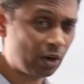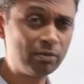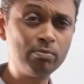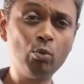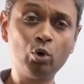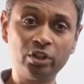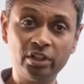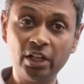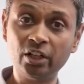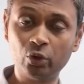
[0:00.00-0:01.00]
1 more
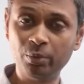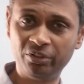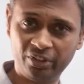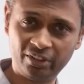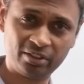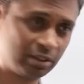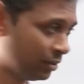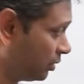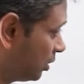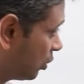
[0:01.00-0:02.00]
than that, it could be 6,
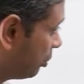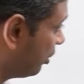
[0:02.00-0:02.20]
it